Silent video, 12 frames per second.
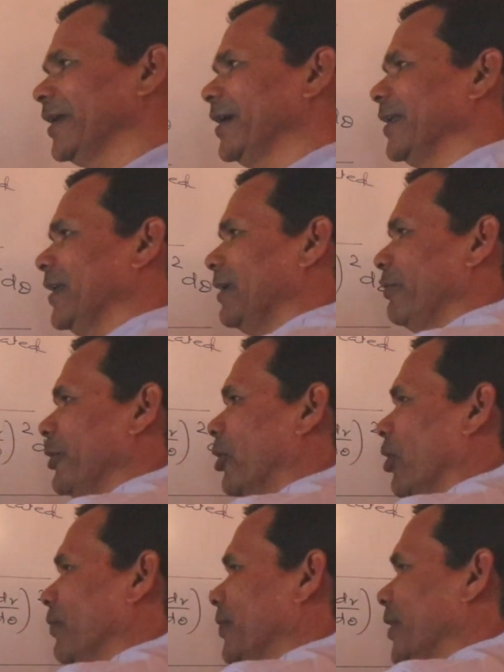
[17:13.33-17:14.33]
Readily we
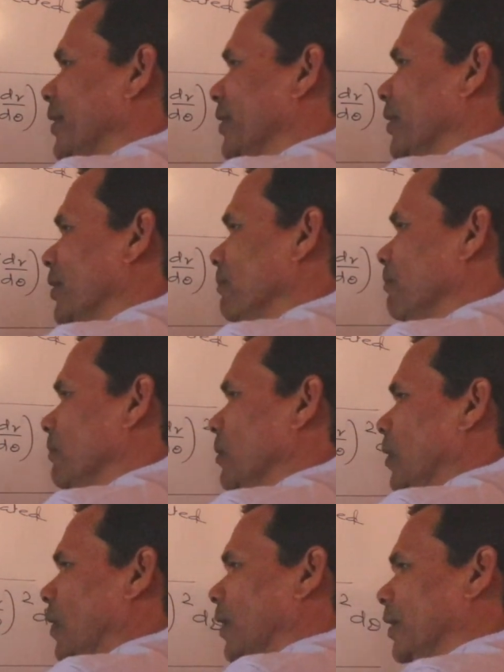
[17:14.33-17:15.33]
obtain here.
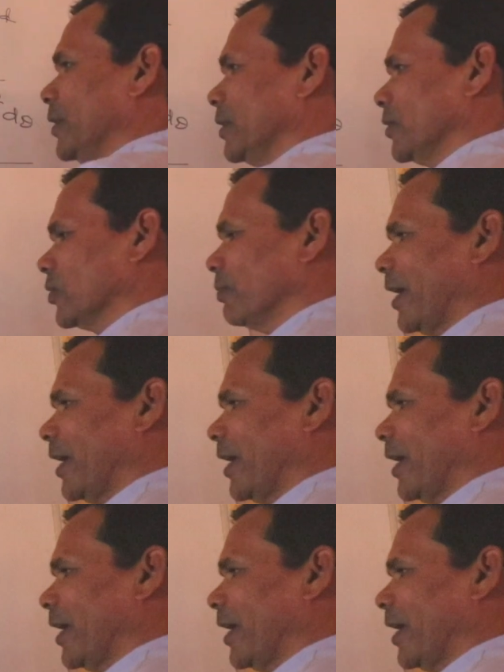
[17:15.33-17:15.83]
It is